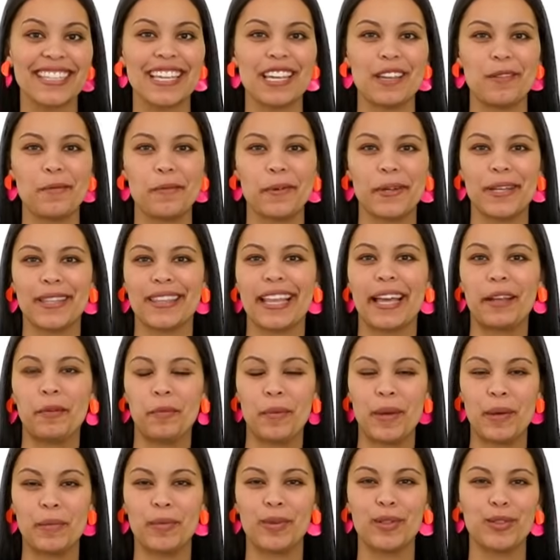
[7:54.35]
keyword that
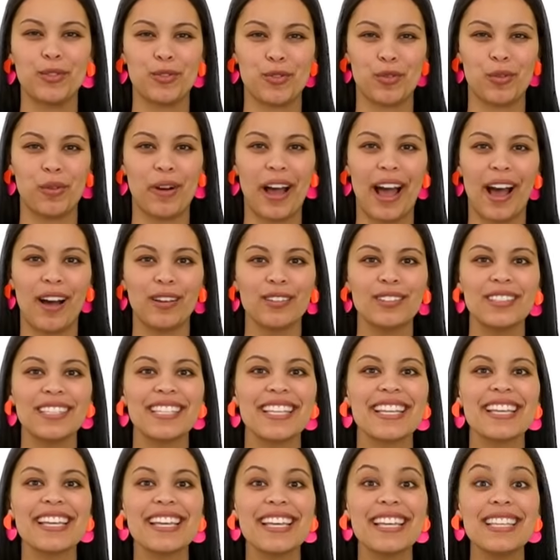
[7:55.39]
we will draw out
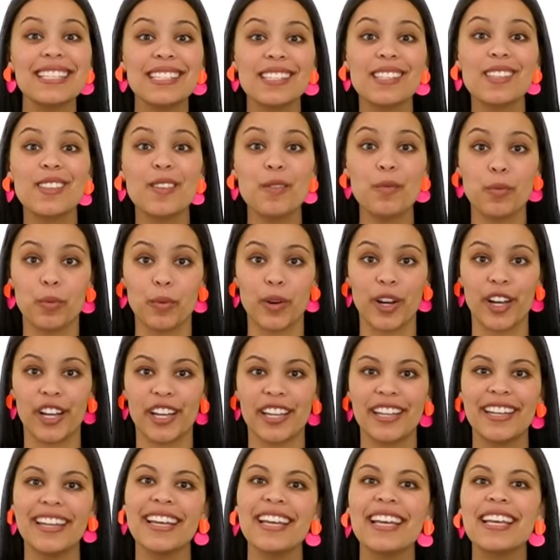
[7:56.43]
is the
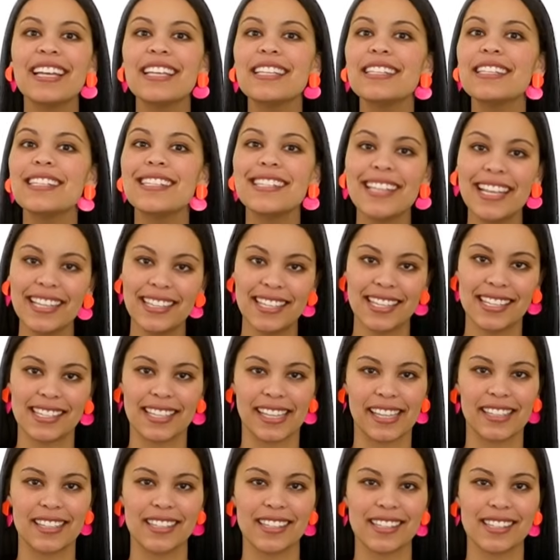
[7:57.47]
word
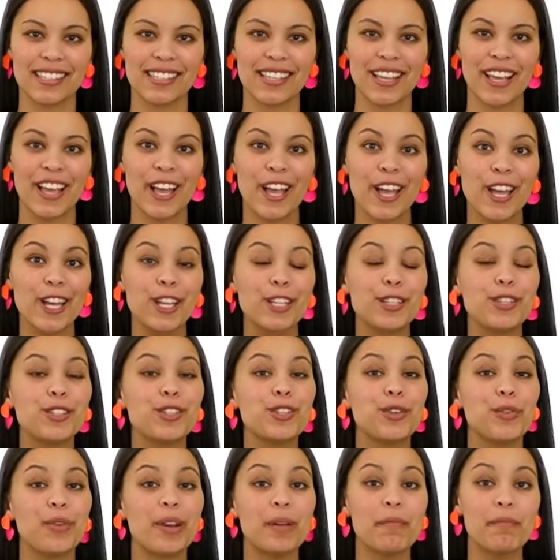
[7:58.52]
citizens,
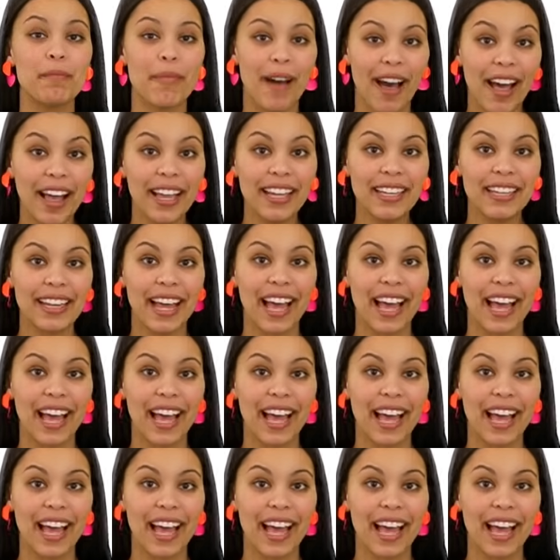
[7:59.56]
to remind